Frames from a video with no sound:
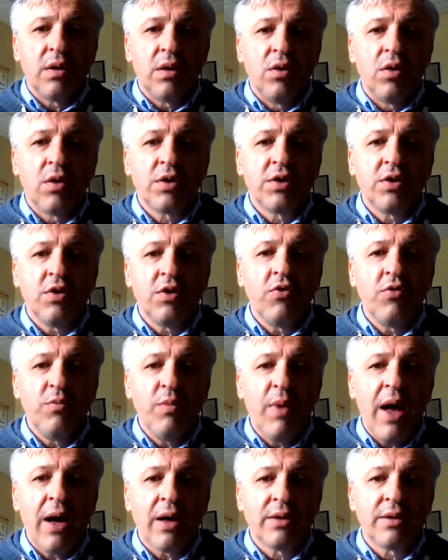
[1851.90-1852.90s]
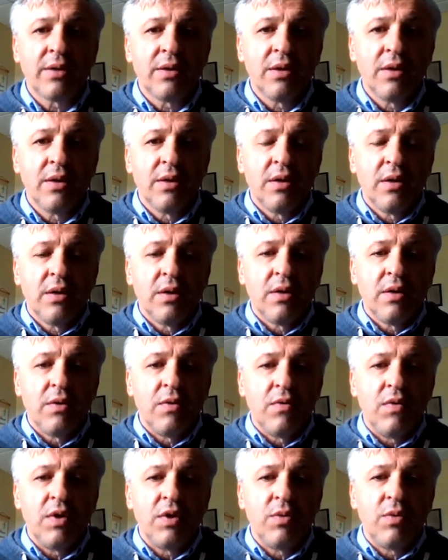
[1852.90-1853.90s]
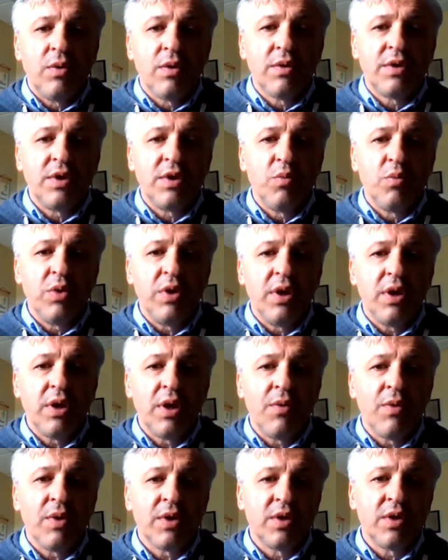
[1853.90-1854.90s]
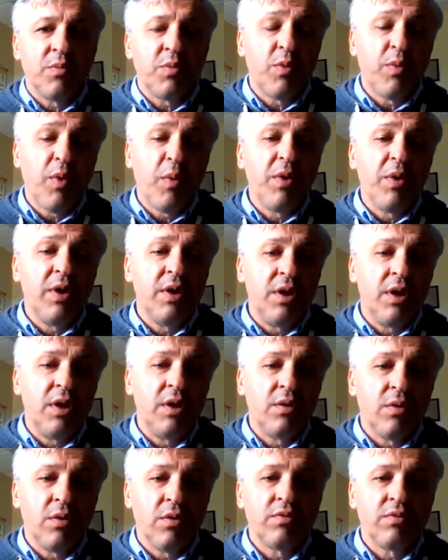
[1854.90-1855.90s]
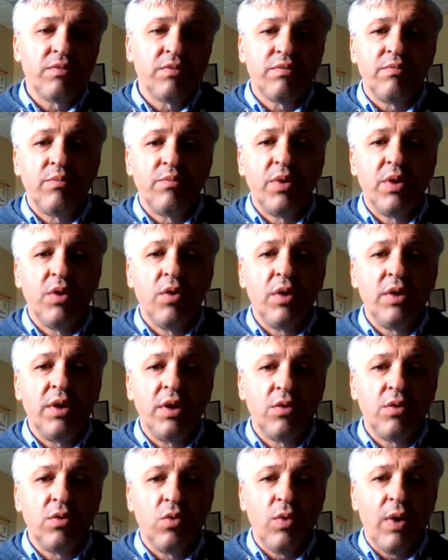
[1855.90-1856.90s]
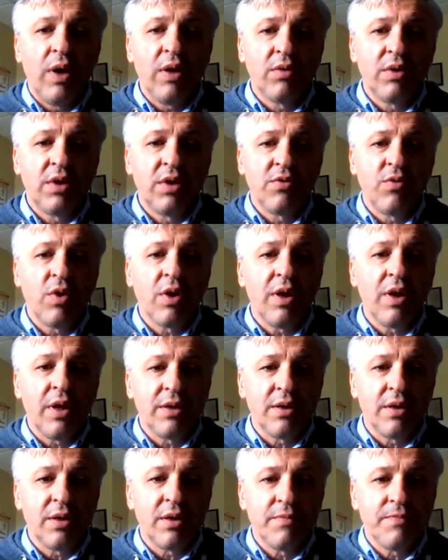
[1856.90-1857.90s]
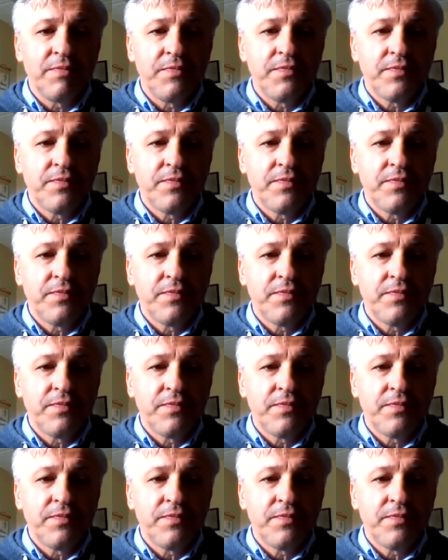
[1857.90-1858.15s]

log softmax, which will simply give us a probability of belonging to one of these 4 classes.